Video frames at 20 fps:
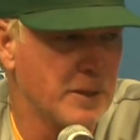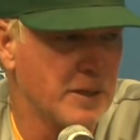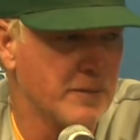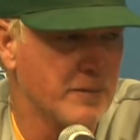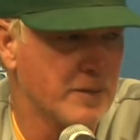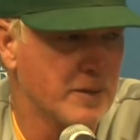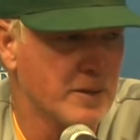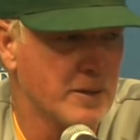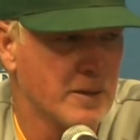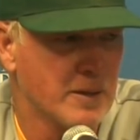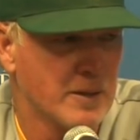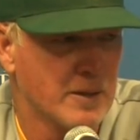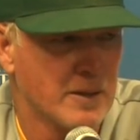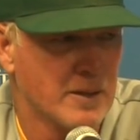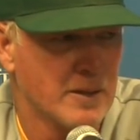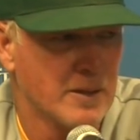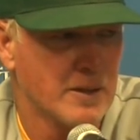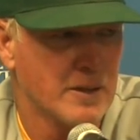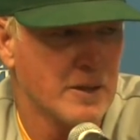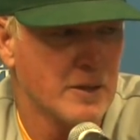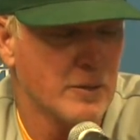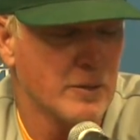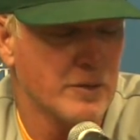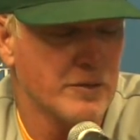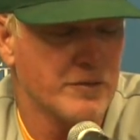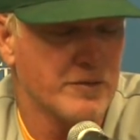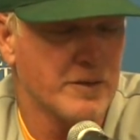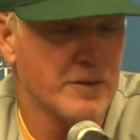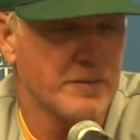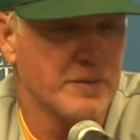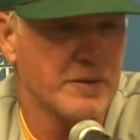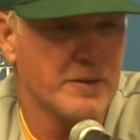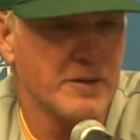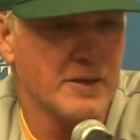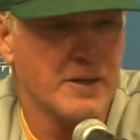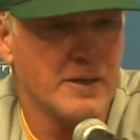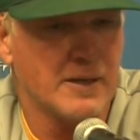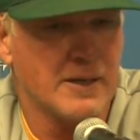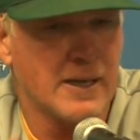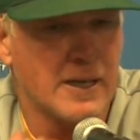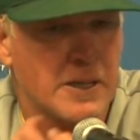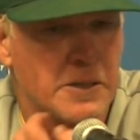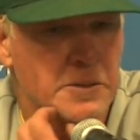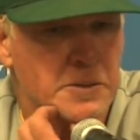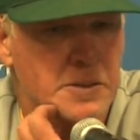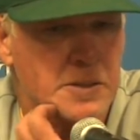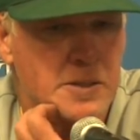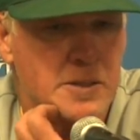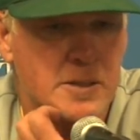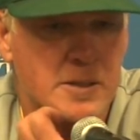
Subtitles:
even, at 17 down.